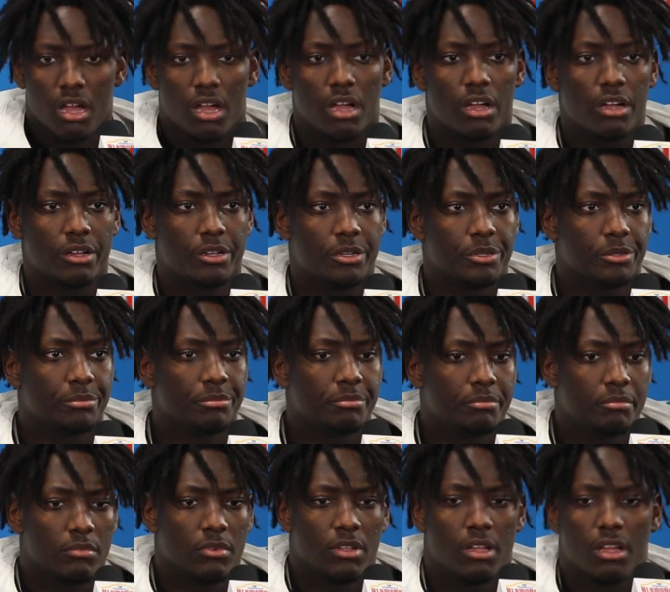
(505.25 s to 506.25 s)

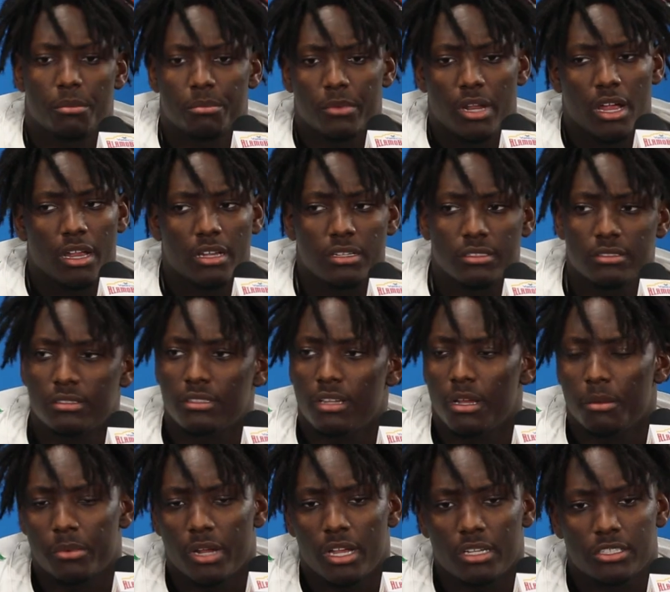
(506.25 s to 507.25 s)
I'm
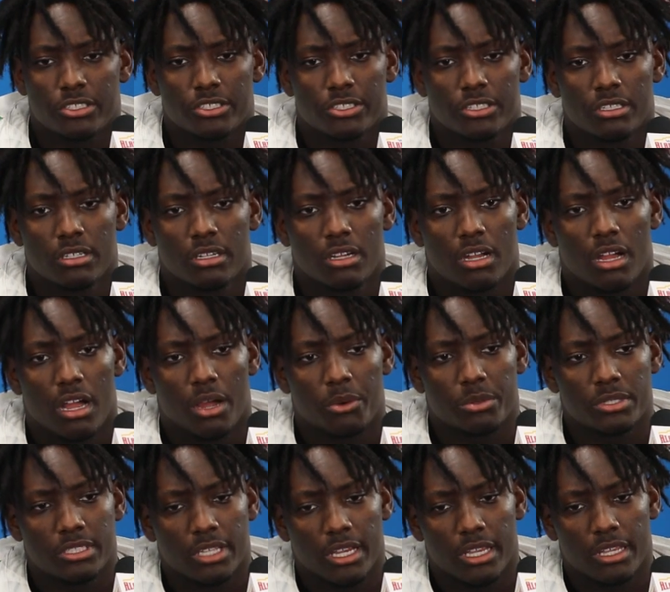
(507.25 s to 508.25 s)
not sure. I
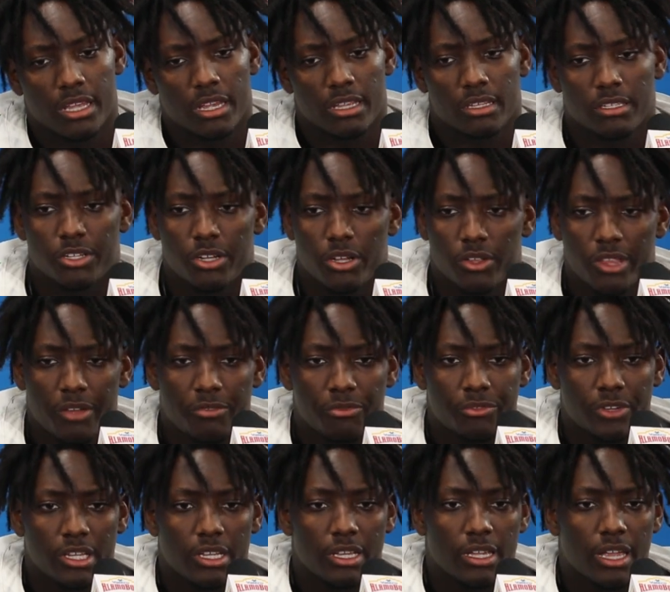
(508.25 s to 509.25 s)
would say that, you know, that
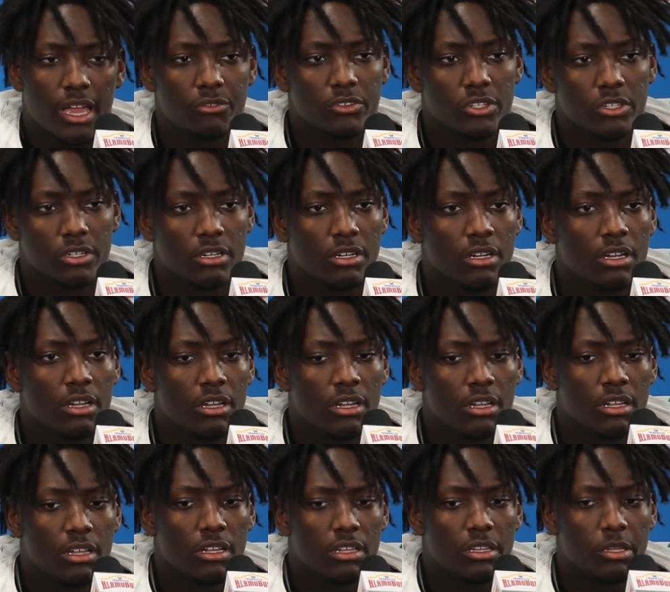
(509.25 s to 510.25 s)
feeling after
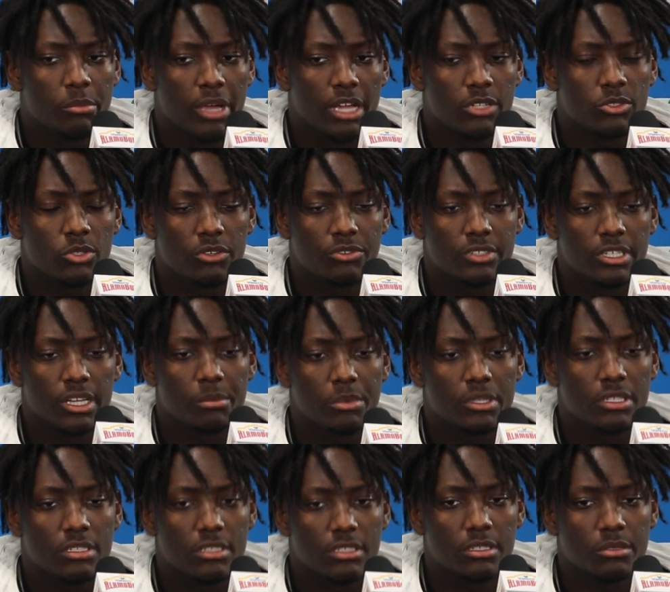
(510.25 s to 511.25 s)
the Pac-12
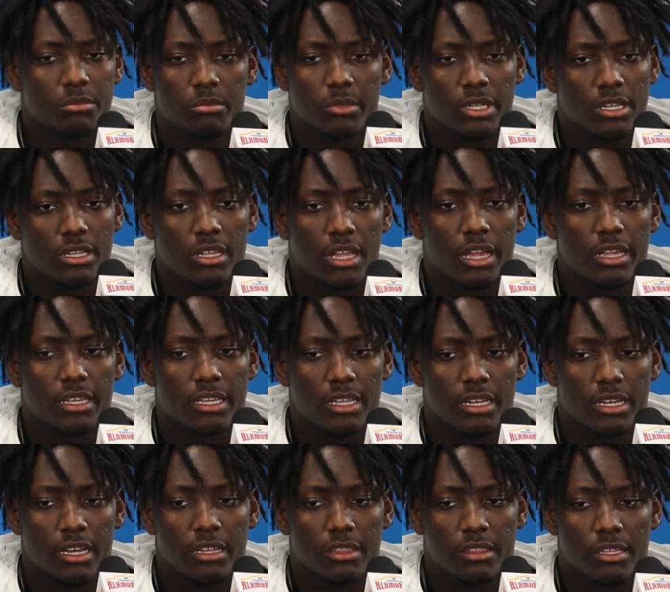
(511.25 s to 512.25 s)
championship, we didn't like it.
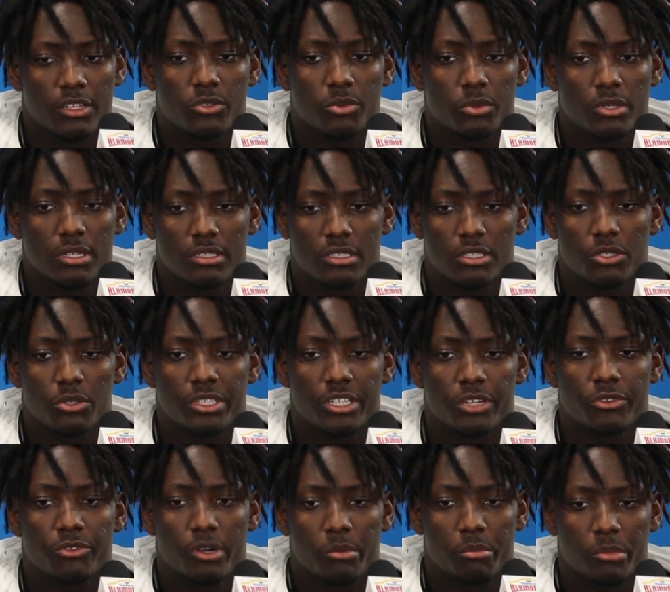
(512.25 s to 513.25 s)
And this one is a little
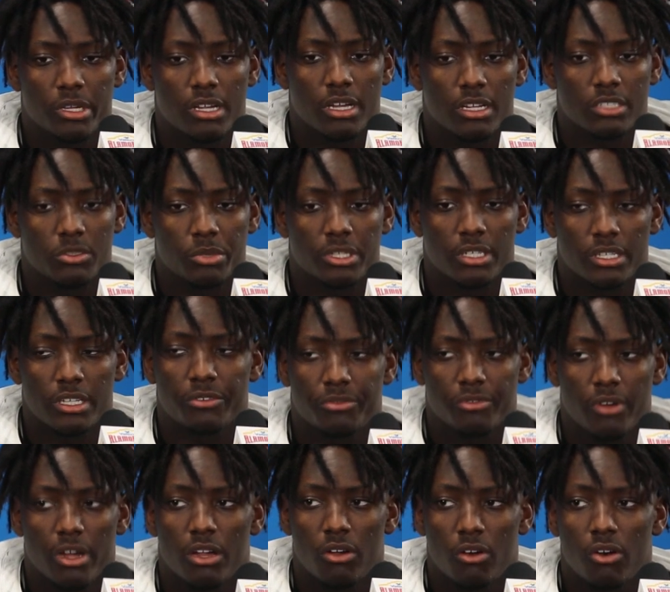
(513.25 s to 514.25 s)
different because we did
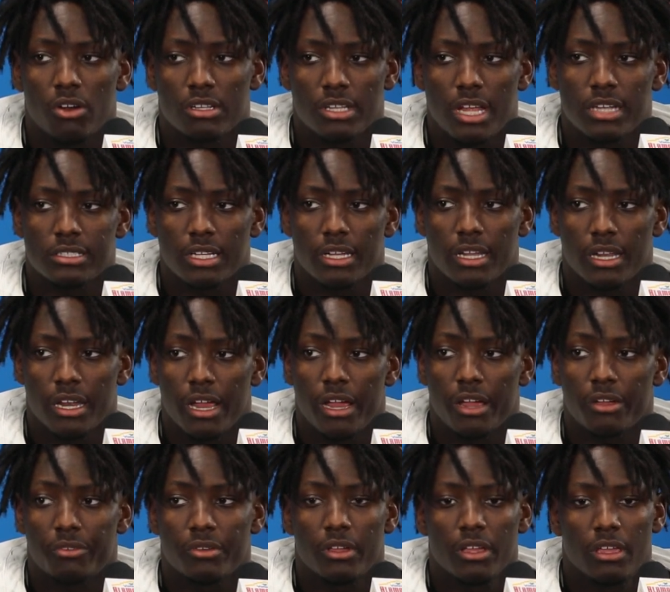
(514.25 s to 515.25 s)
fight hard in that second
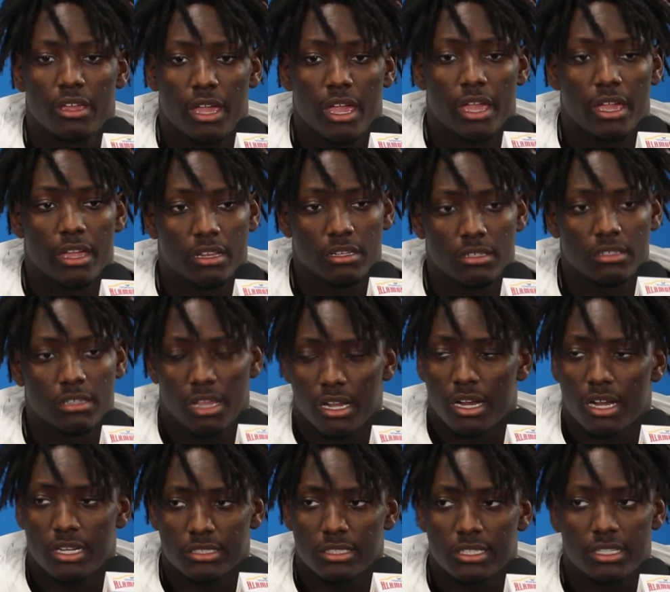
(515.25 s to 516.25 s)
half. And
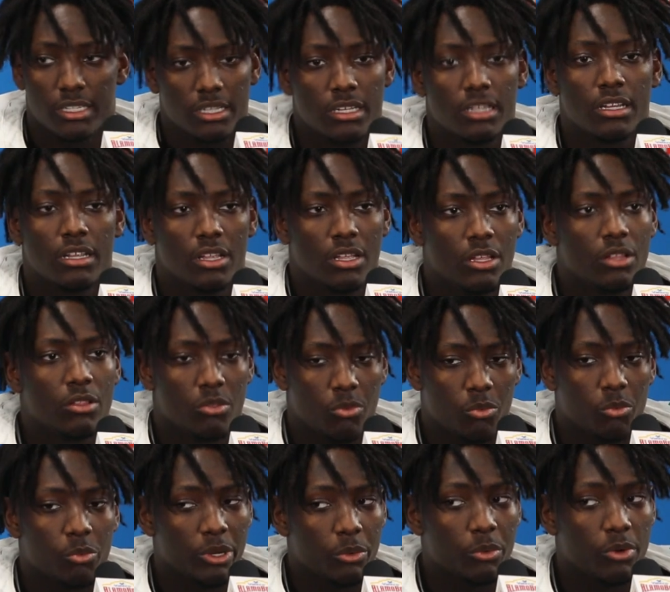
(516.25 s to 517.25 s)
like I said,
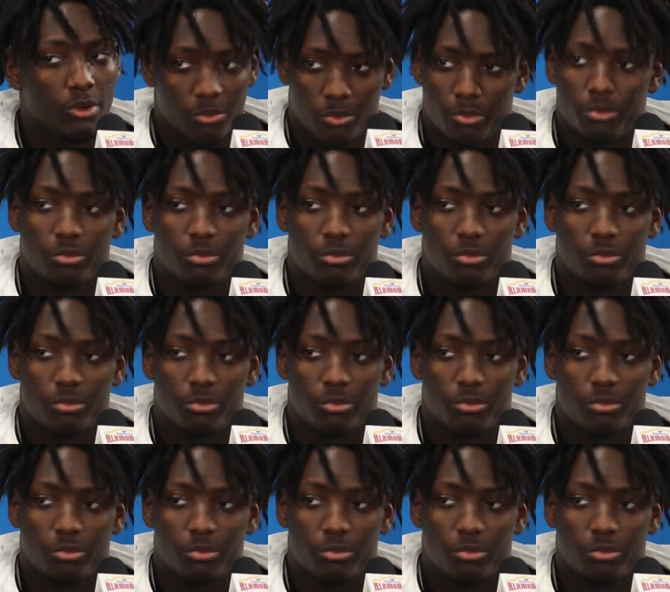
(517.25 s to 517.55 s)
we were